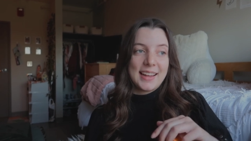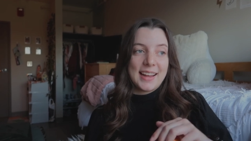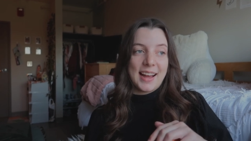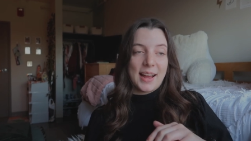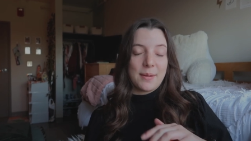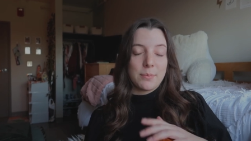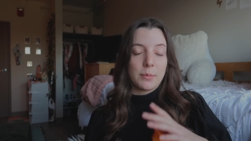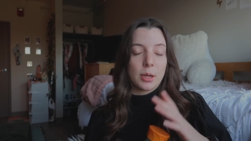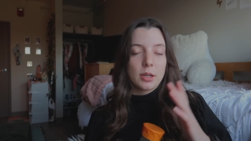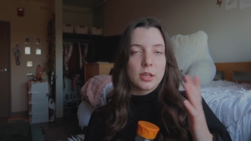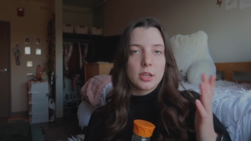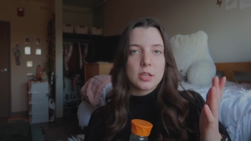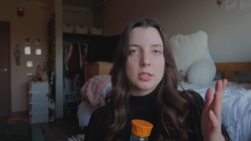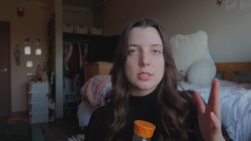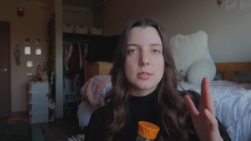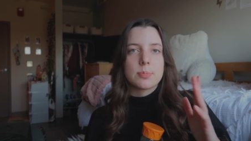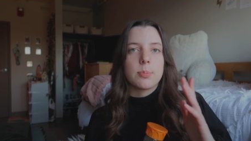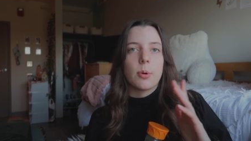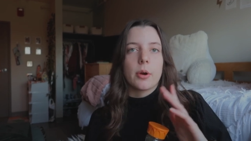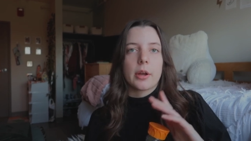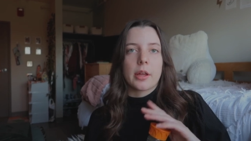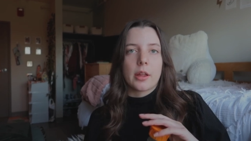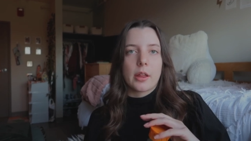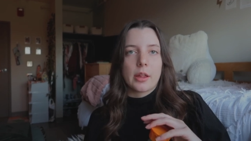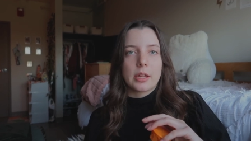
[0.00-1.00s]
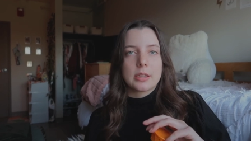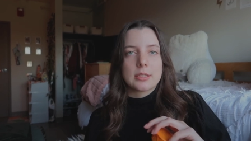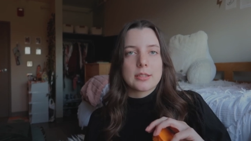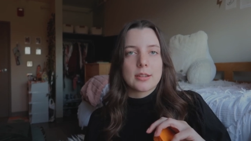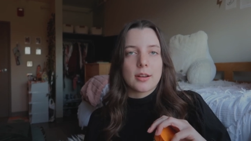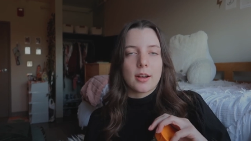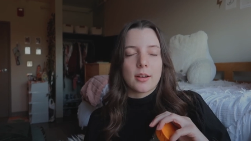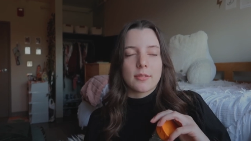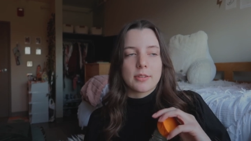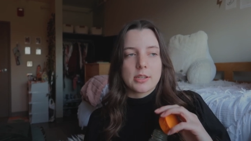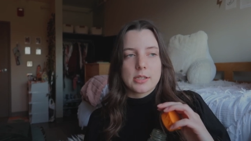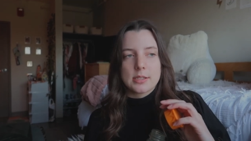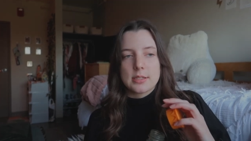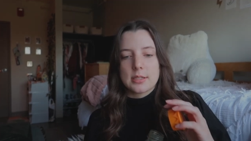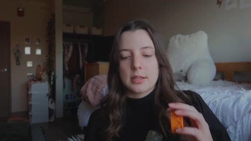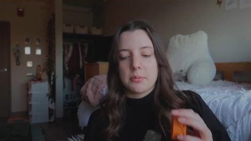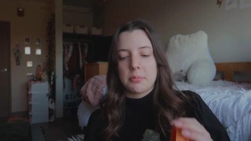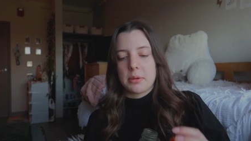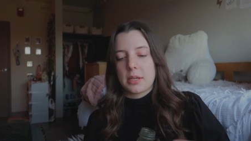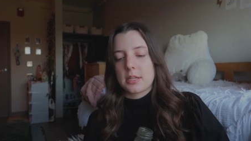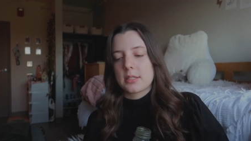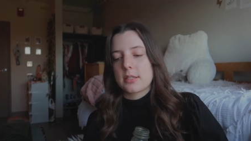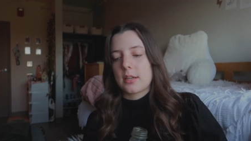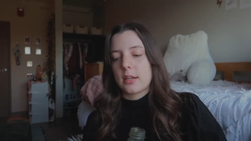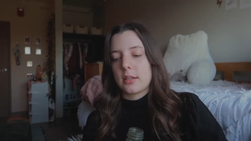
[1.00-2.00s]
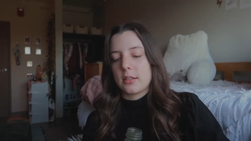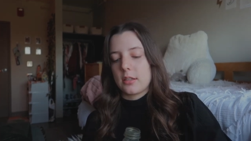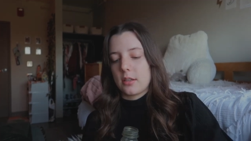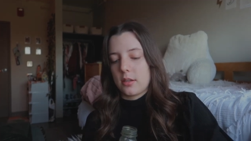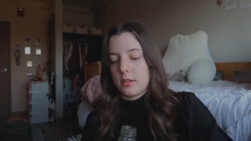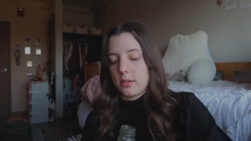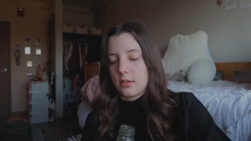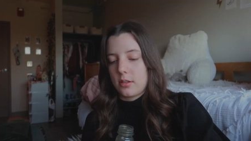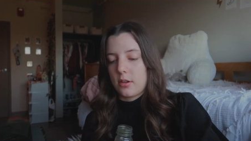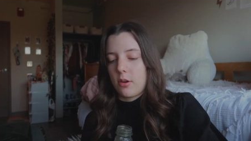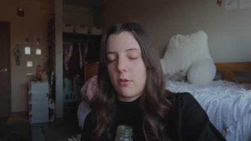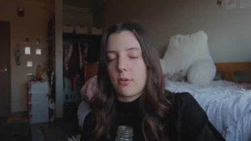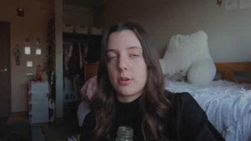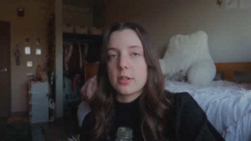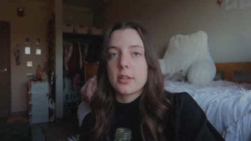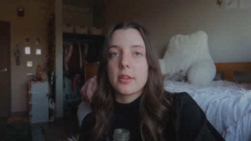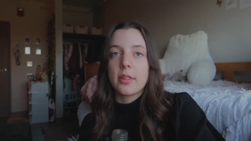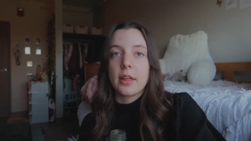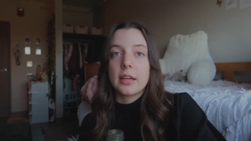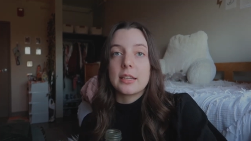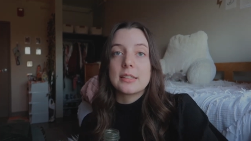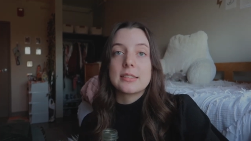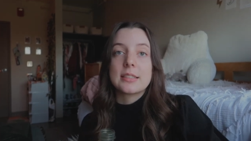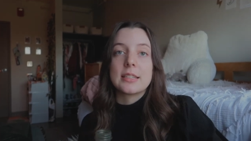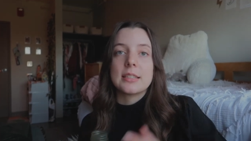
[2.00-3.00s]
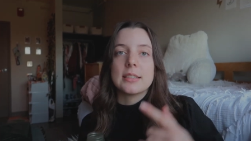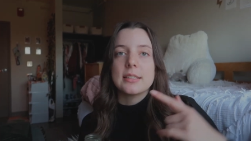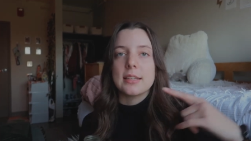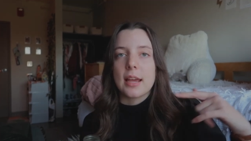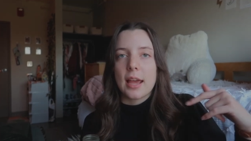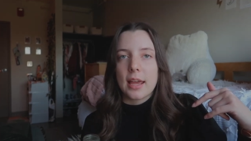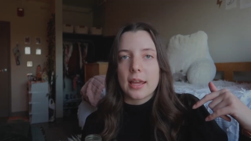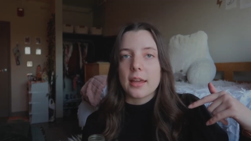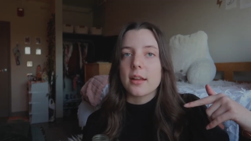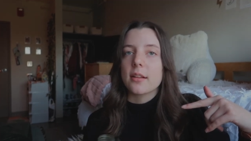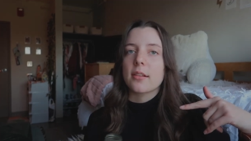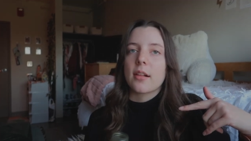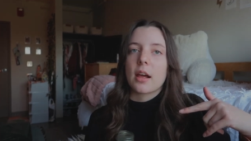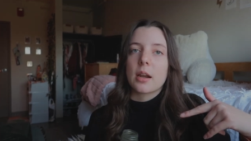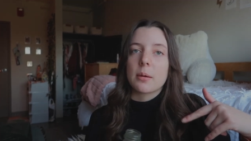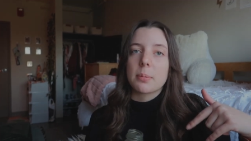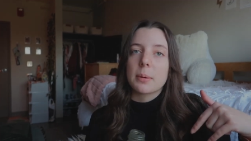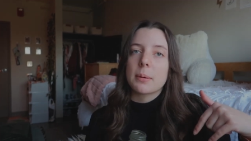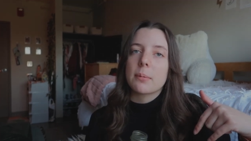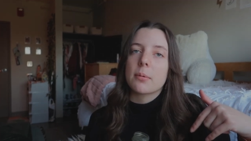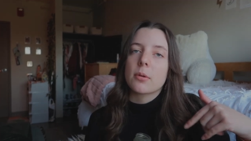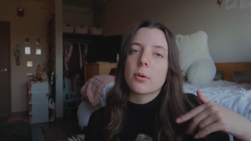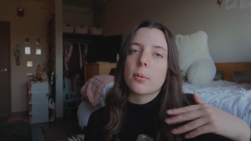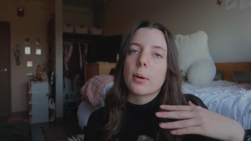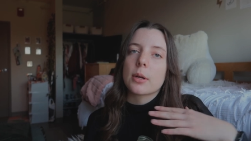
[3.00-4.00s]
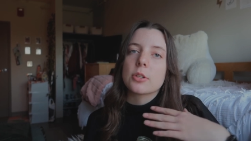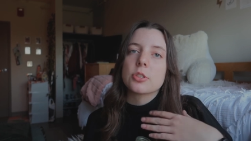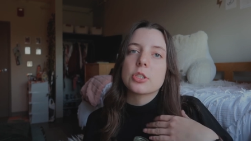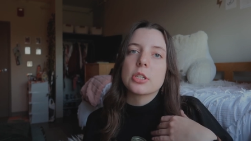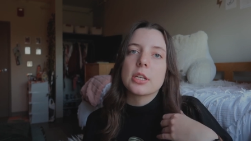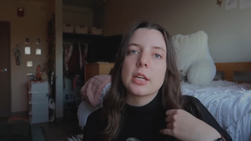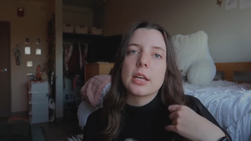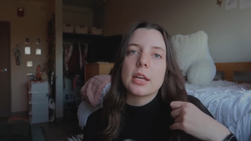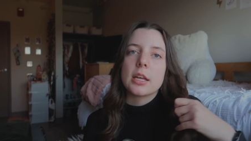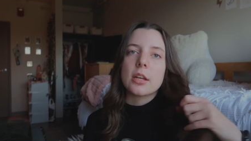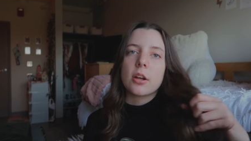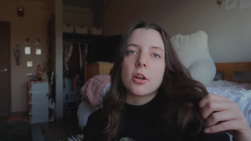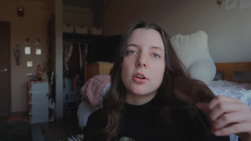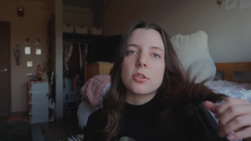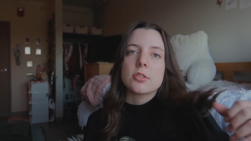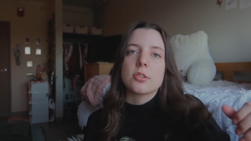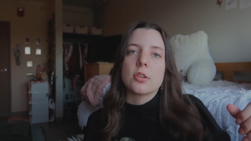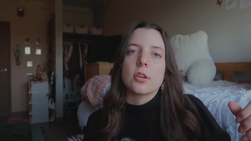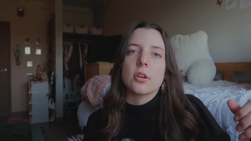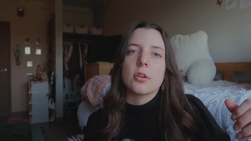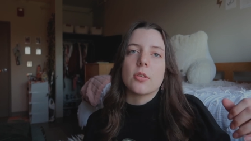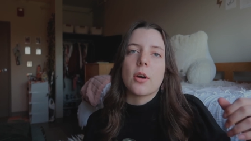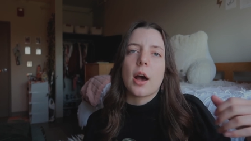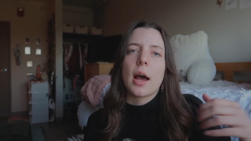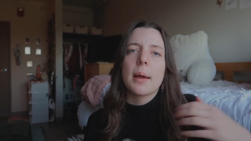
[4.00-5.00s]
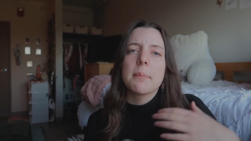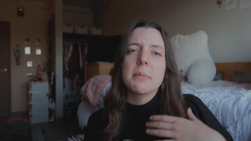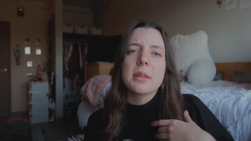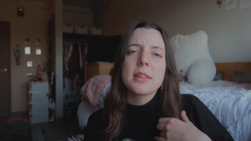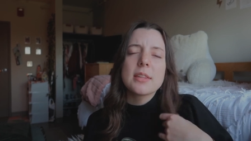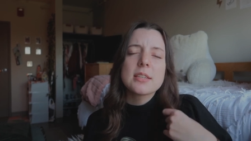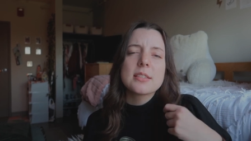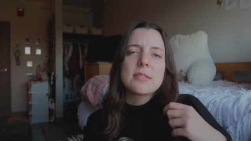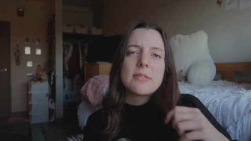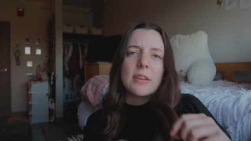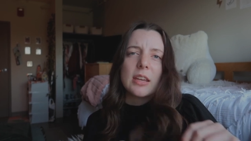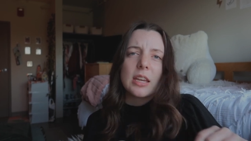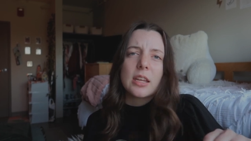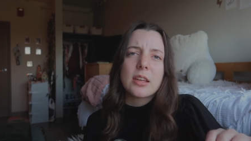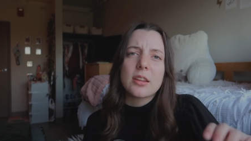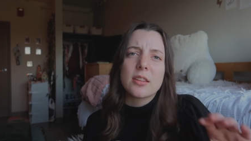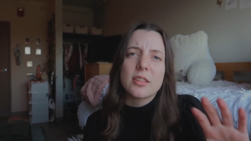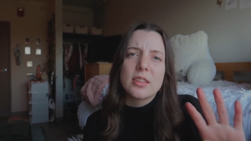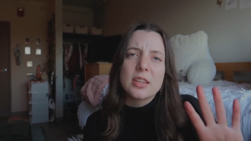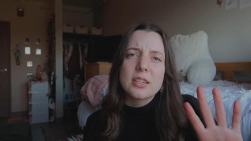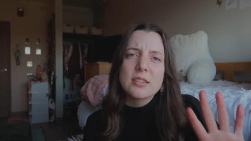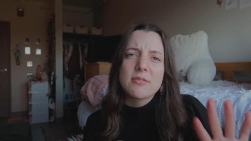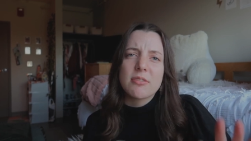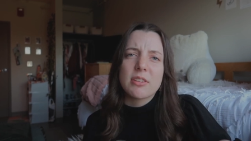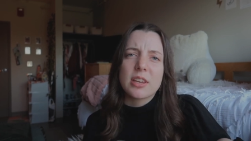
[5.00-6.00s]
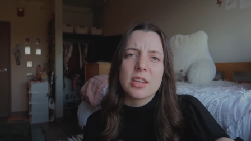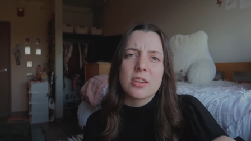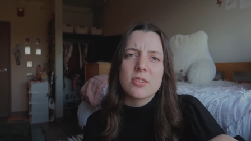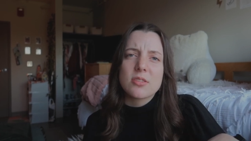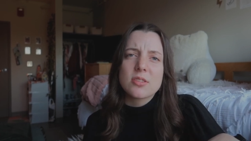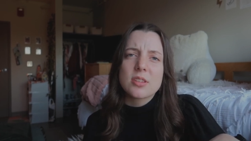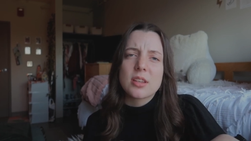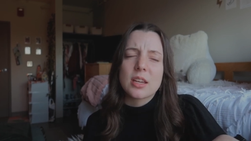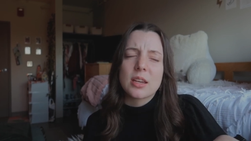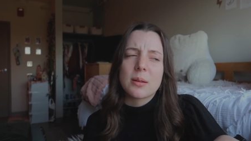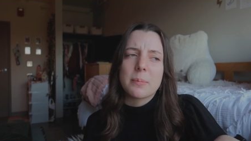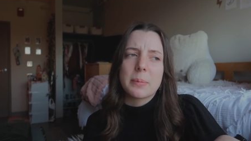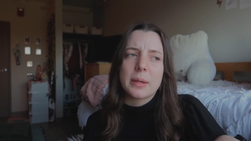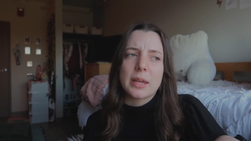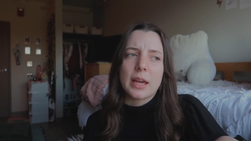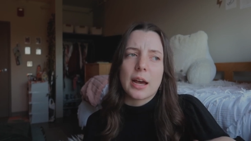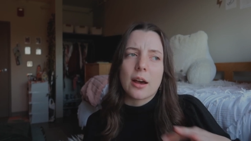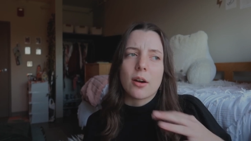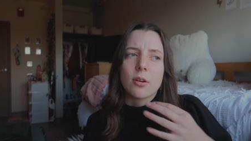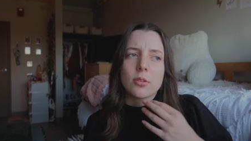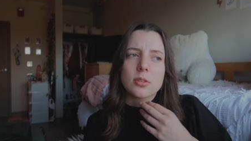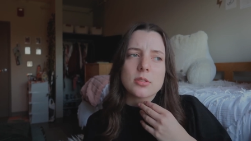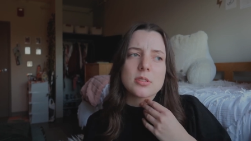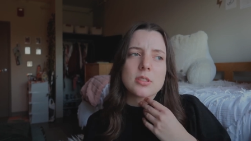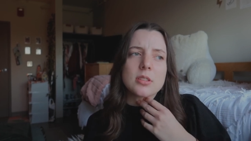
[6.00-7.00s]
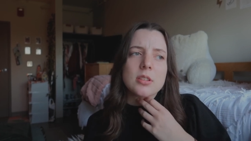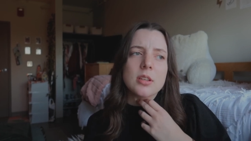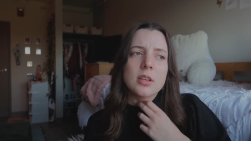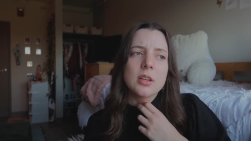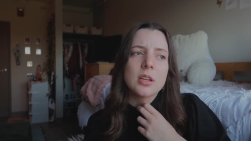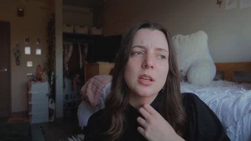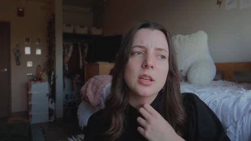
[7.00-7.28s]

I'm not going to spoil it obviously because I know it like today a lot of people are watching it and also I mean this video this video is going to be out